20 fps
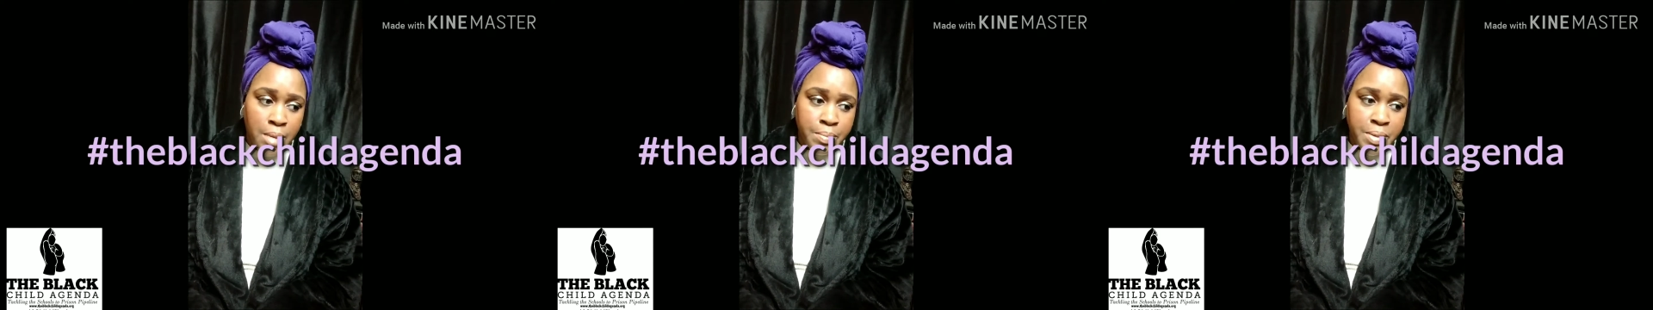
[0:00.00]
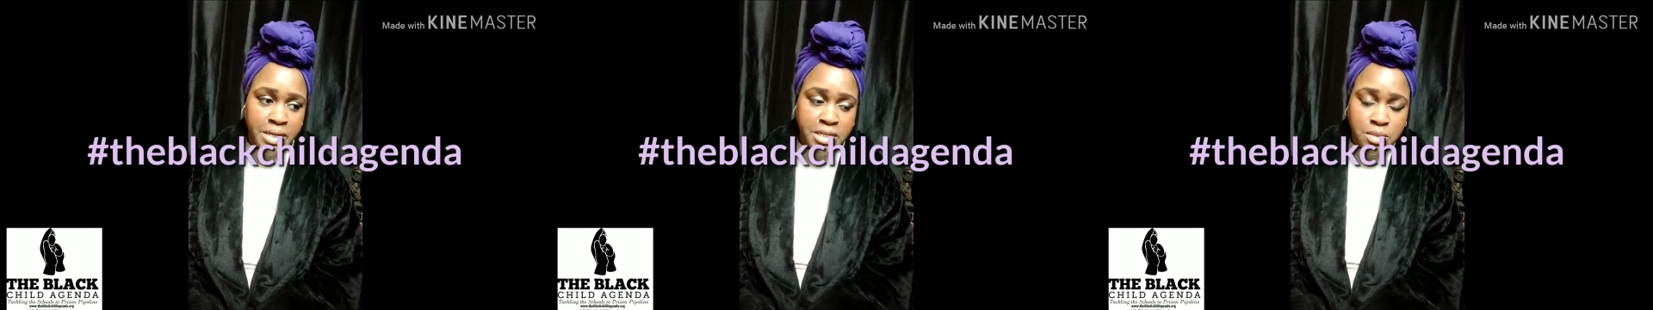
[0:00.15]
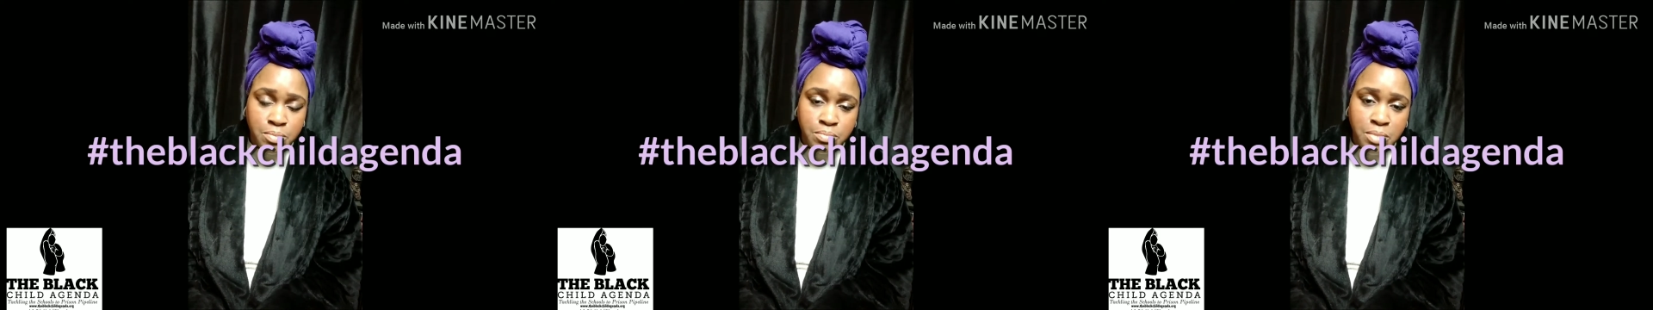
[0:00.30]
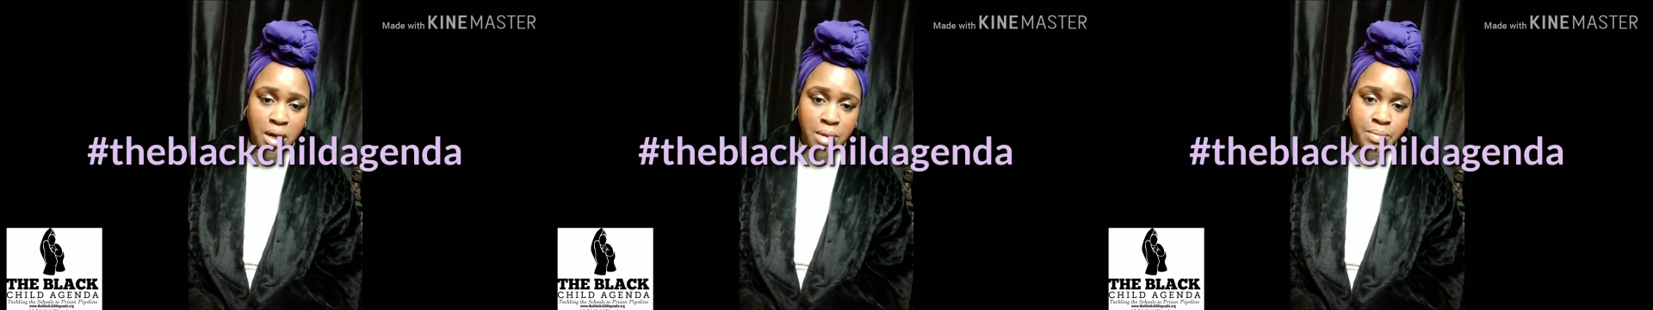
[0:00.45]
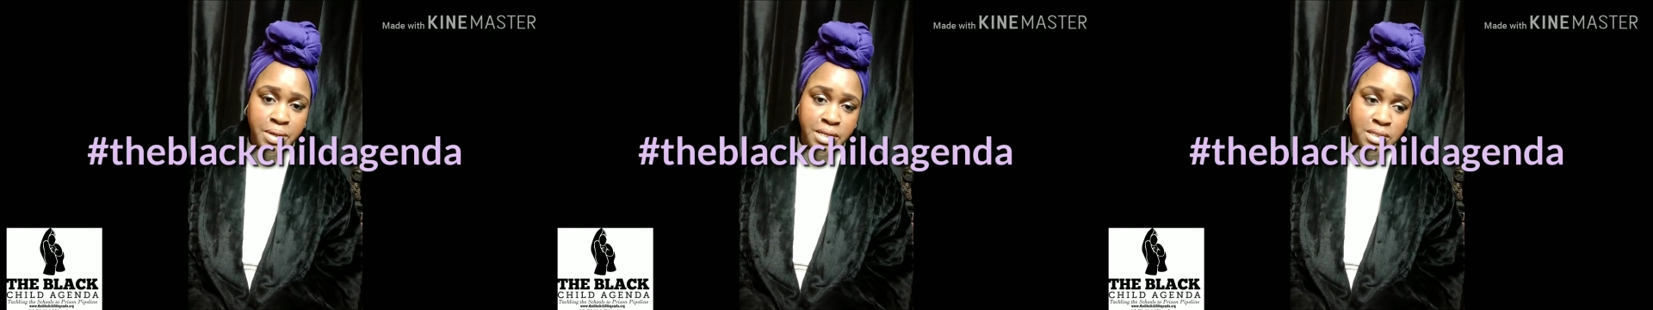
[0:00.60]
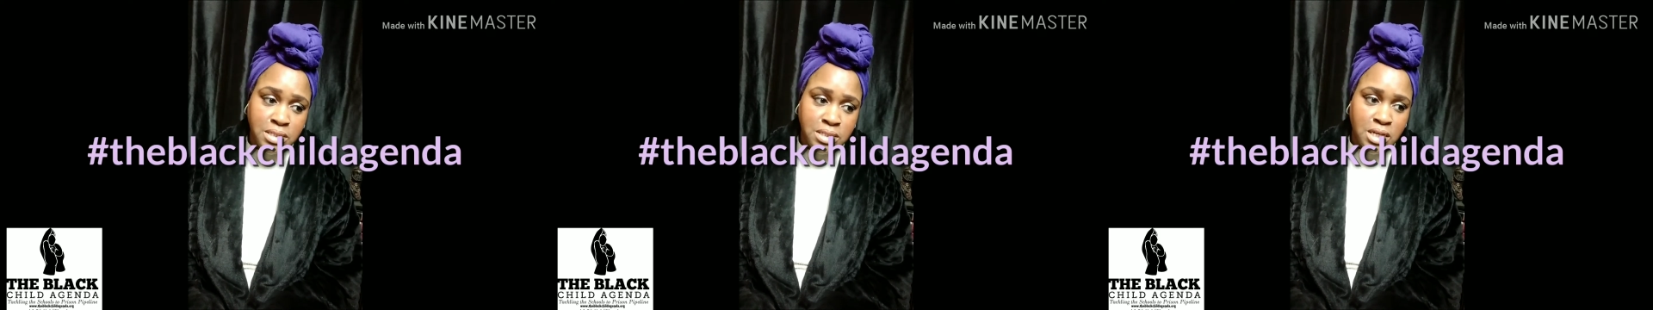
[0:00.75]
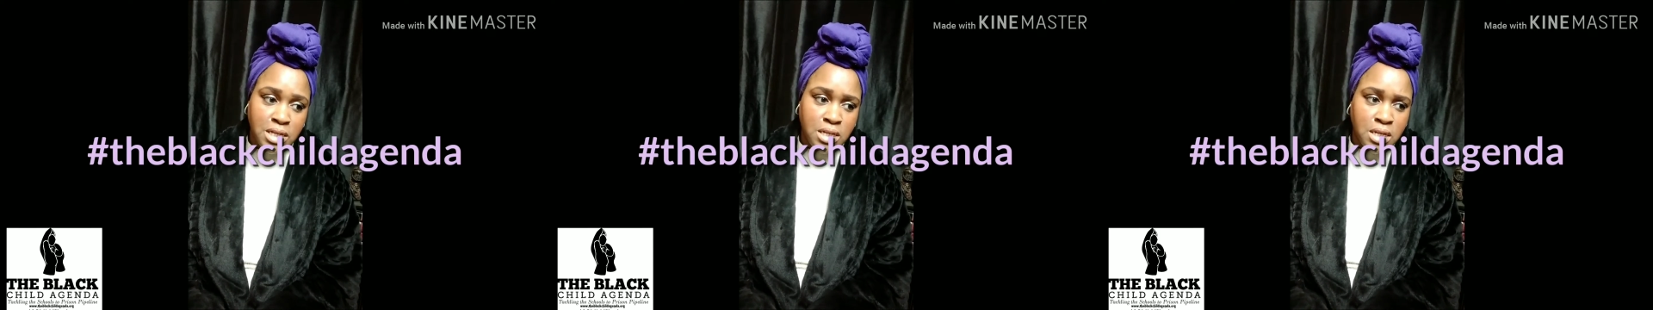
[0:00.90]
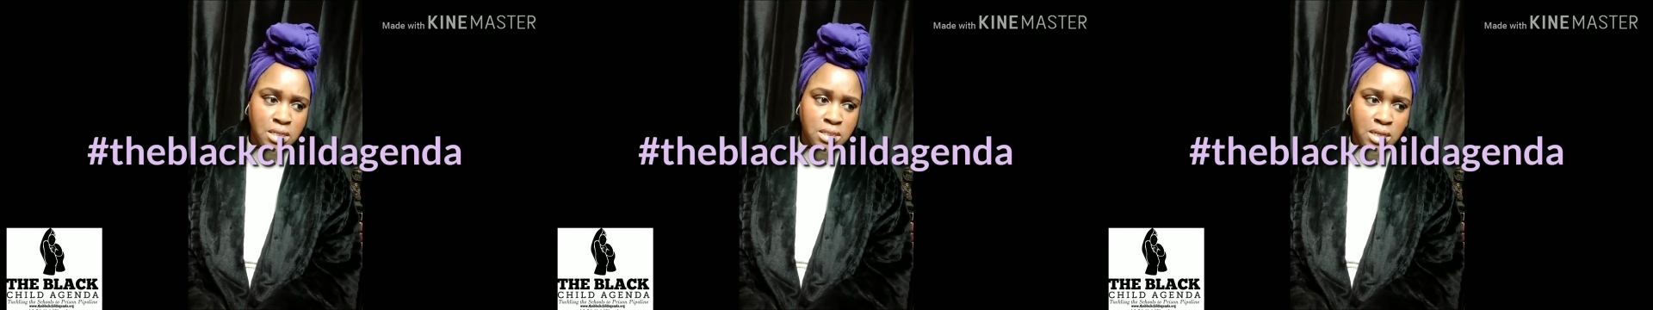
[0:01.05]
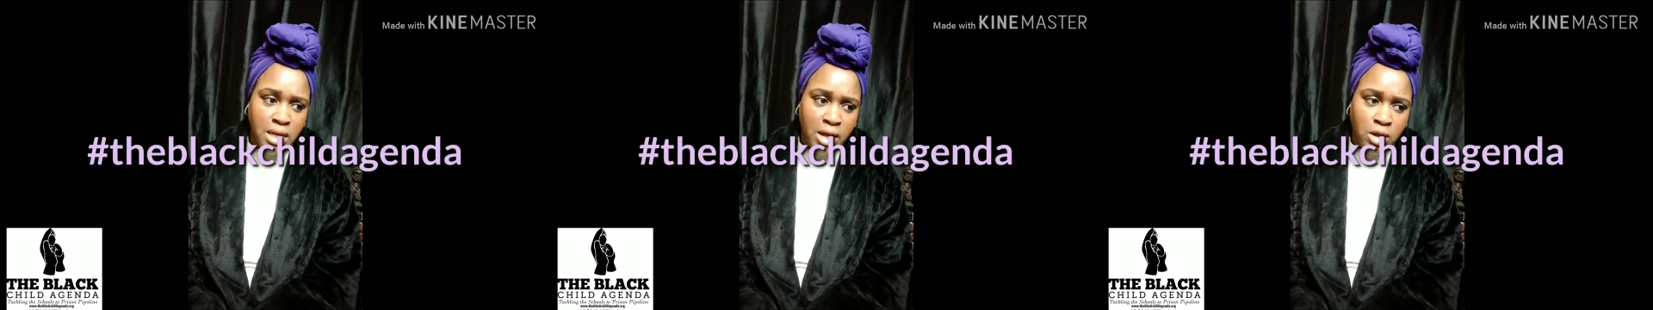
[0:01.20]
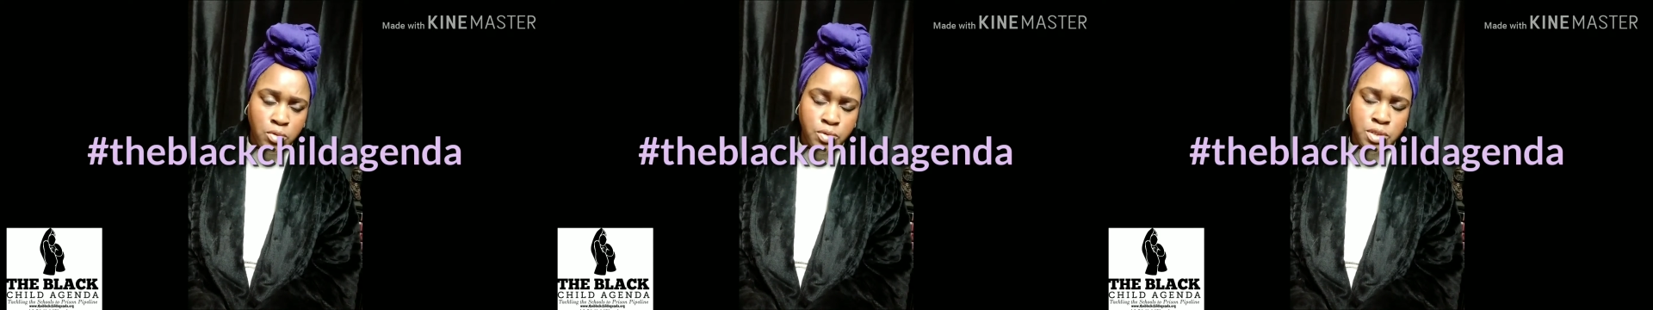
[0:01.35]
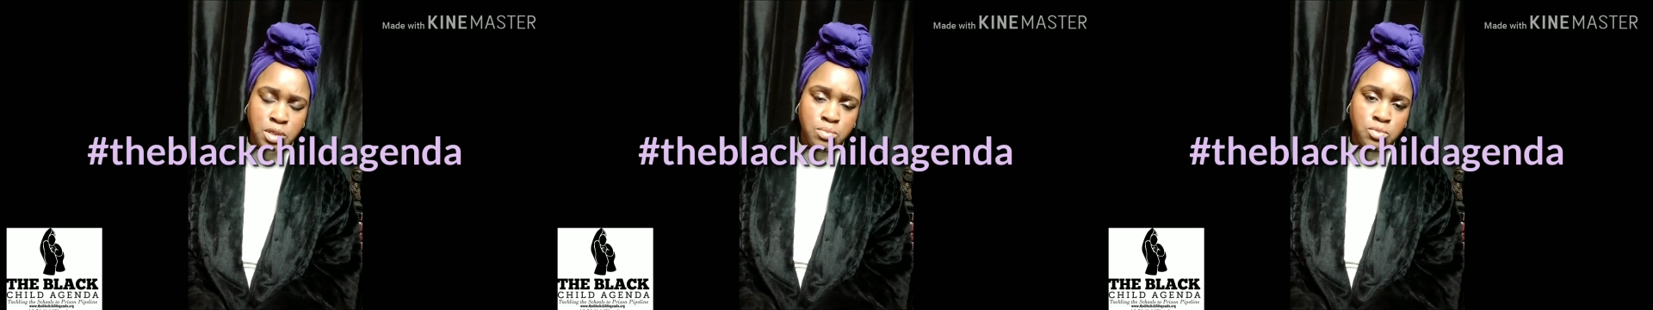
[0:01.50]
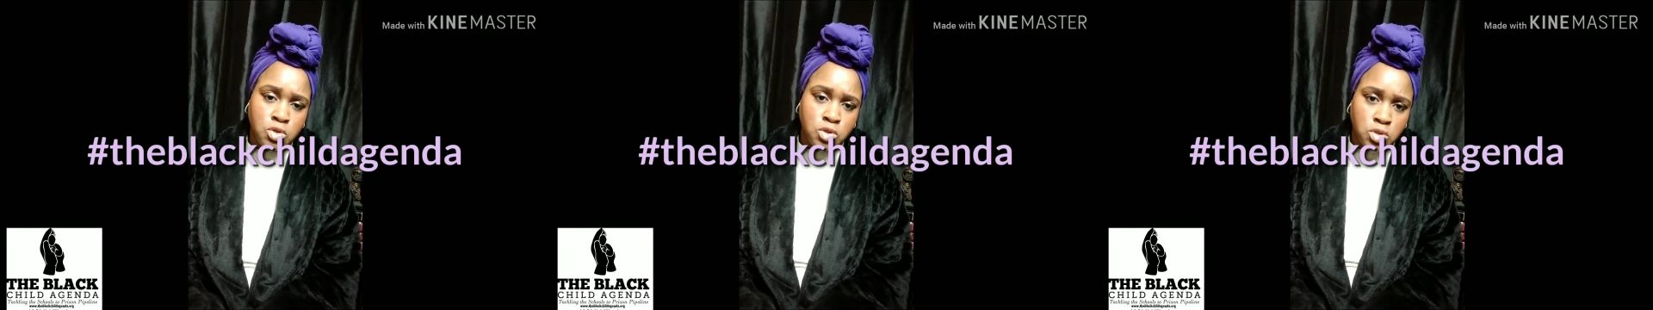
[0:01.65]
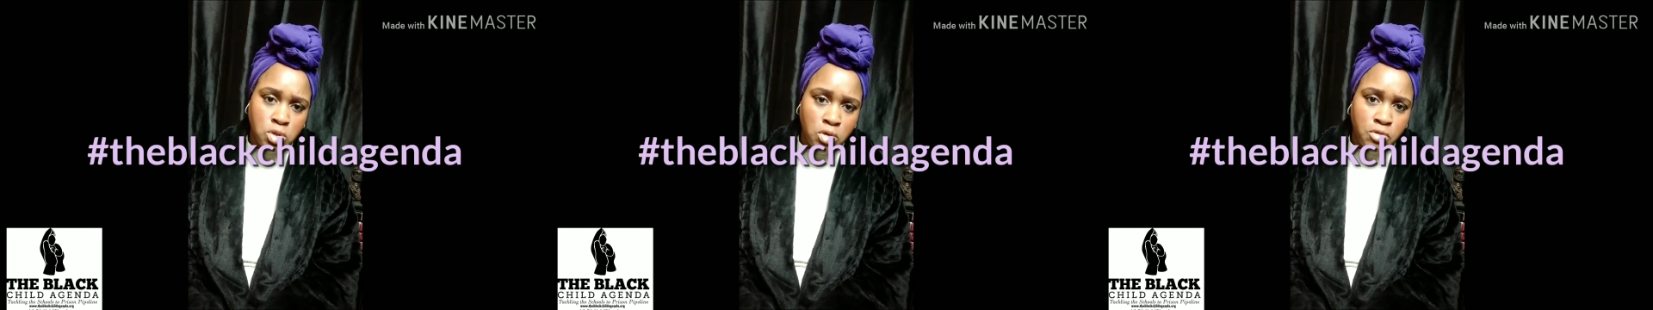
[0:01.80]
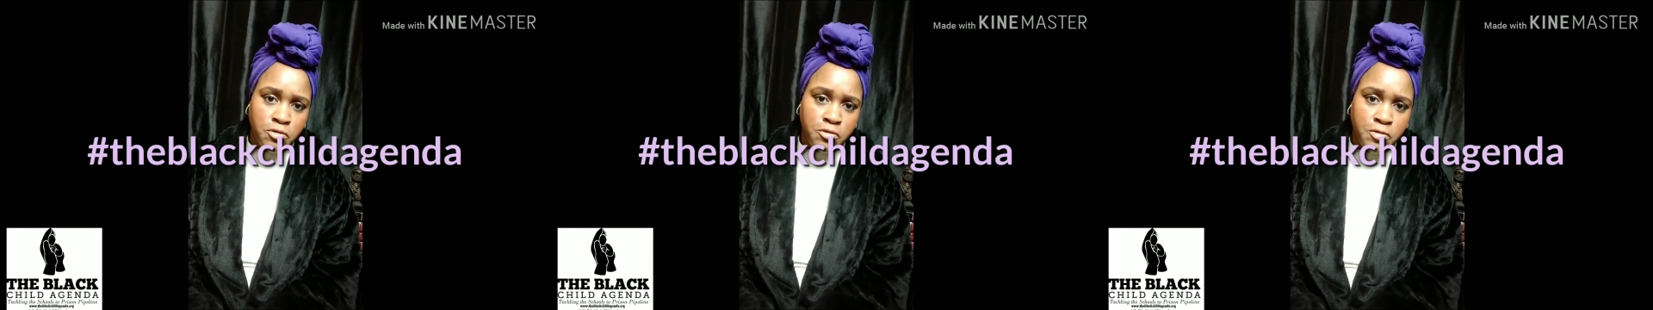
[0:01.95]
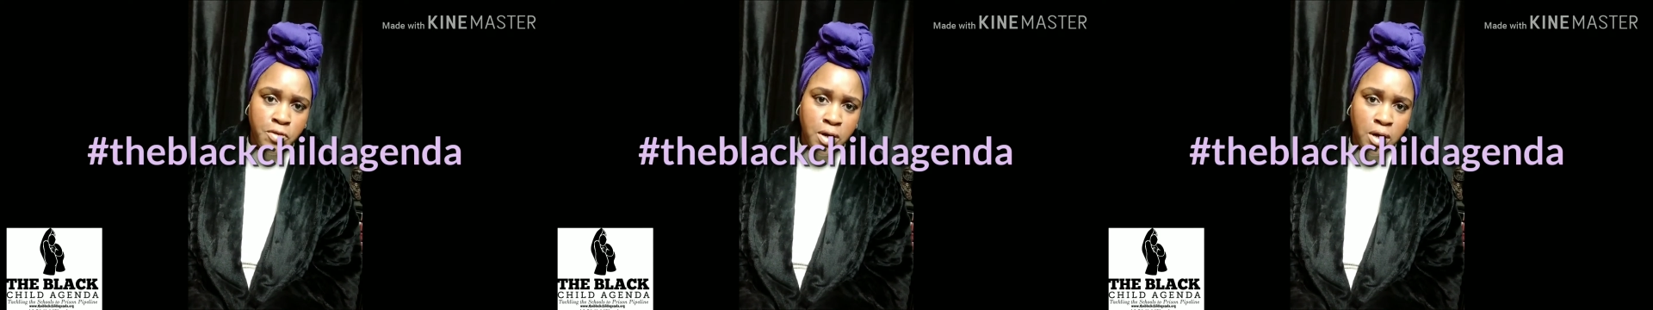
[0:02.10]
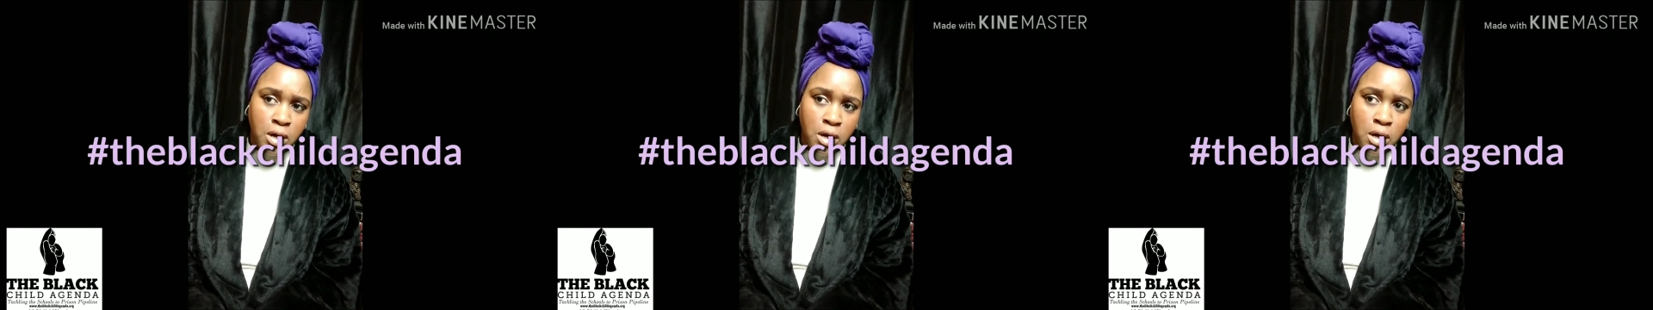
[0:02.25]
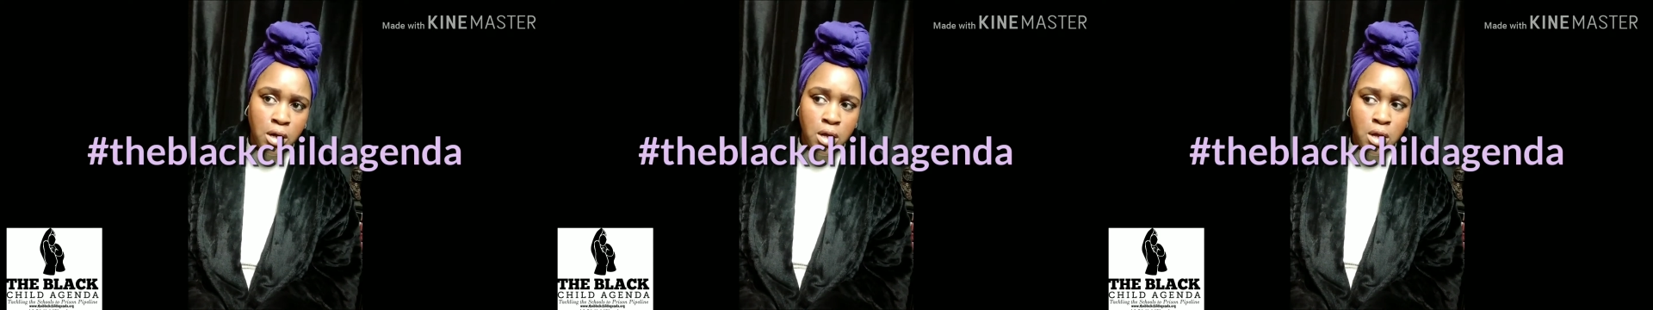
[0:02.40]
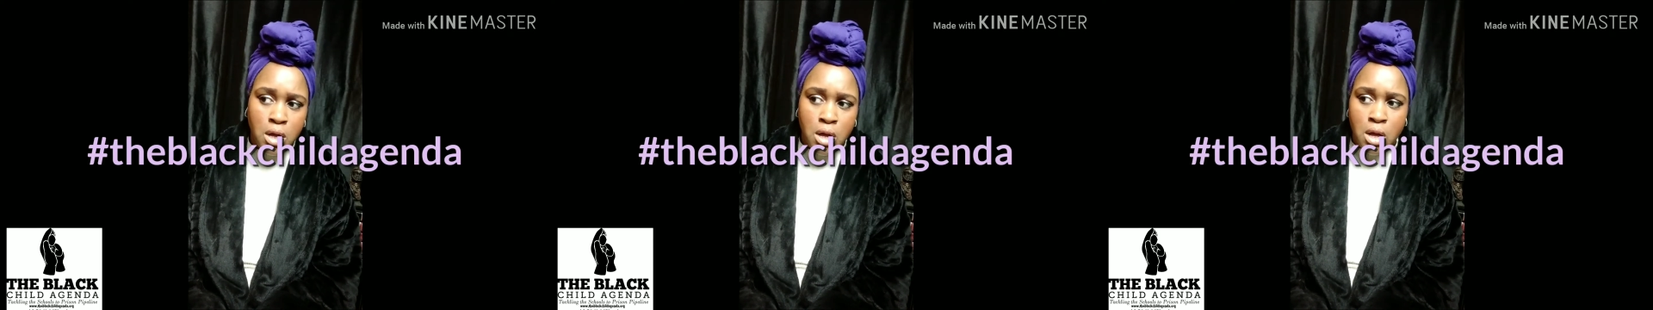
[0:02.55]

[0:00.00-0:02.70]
His mum, he said, has helped him so far.